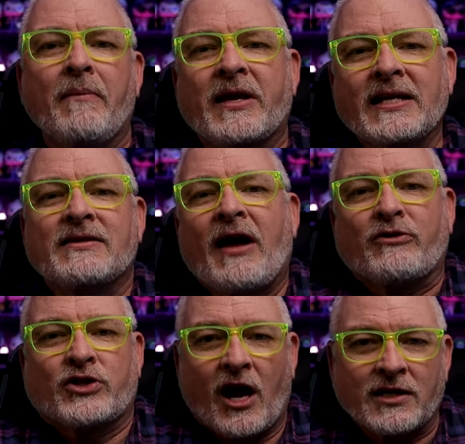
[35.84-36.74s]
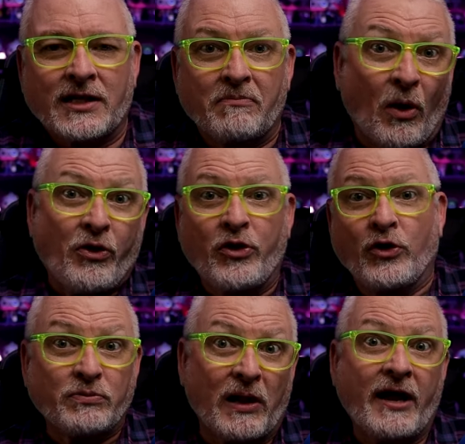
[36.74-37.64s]
Because of how toxic both of
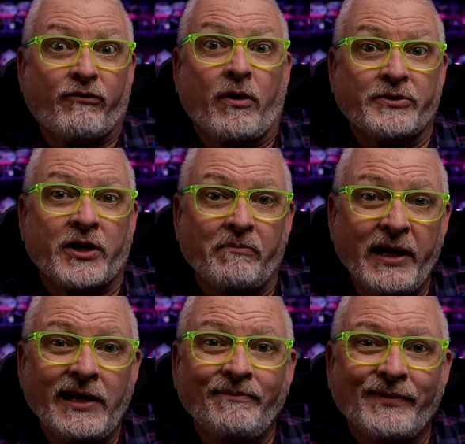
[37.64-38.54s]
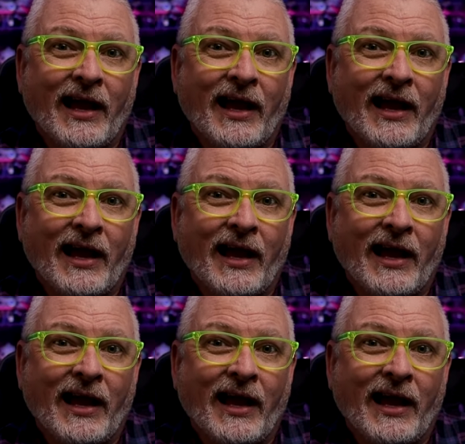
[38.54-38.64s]
those platforms can be,